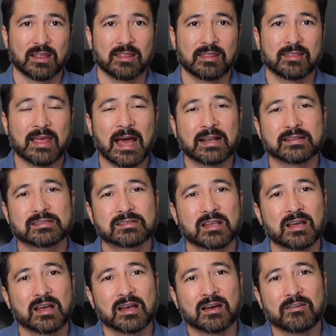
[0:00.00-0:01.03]
that is
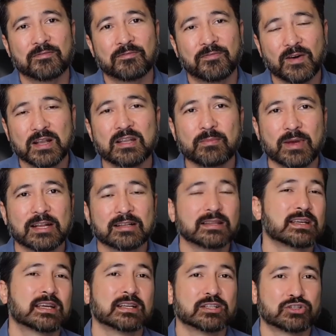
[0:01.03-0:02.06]
fundamentally
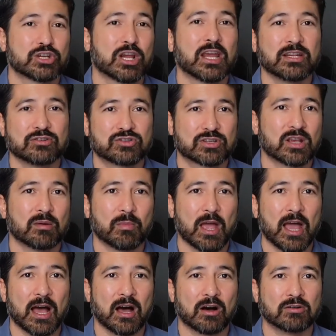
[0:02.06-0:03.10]
going to change
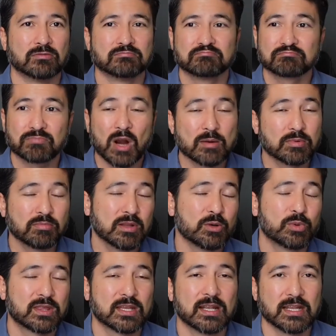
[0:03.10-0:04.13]
somehow, probably
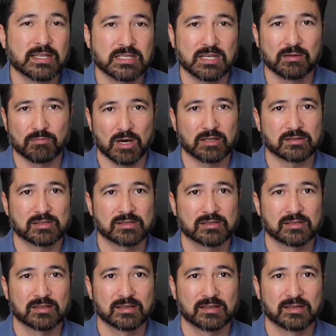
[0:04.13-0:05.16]
within 18 months.
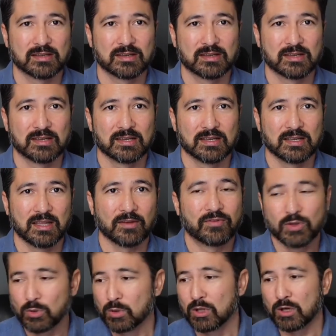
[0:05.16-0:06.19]
If
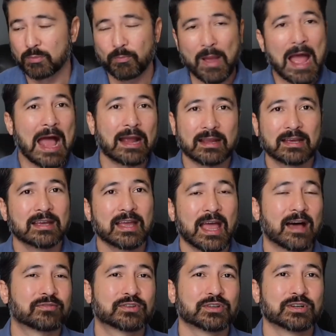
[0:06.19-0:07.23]
you look back
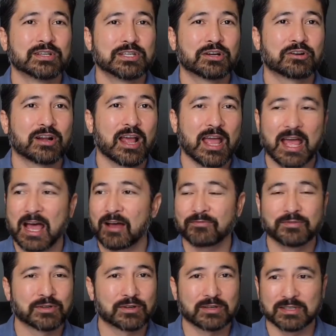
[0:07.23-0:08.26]
after a year and a half,
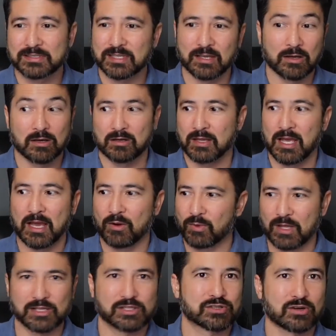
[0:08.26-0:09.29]
you're going to say, oh yeah, what
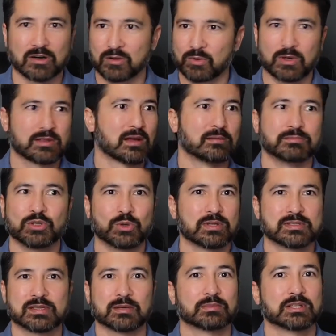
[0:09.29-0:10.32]
I started with, I'm doing
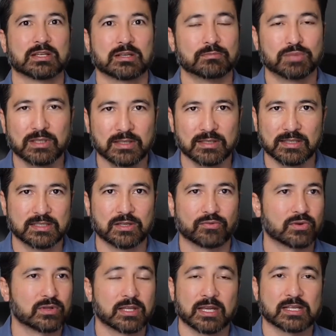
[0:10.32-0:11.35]
something completely
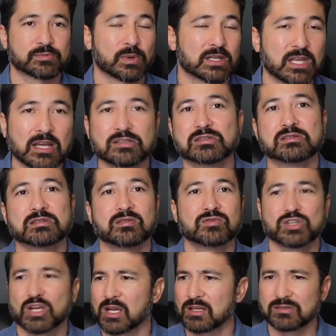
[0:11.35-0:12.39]
different. The expectations have
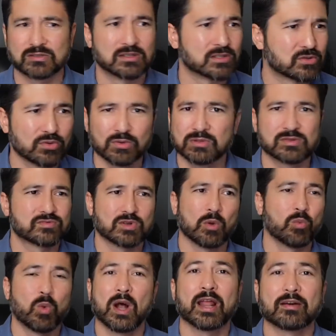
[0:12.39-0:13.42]
changed, the tools have changed,
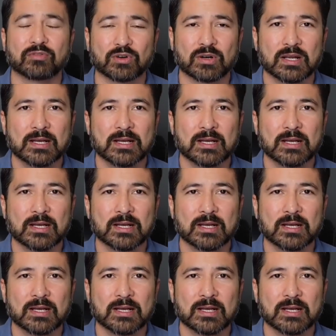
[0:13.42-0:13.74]
whatever.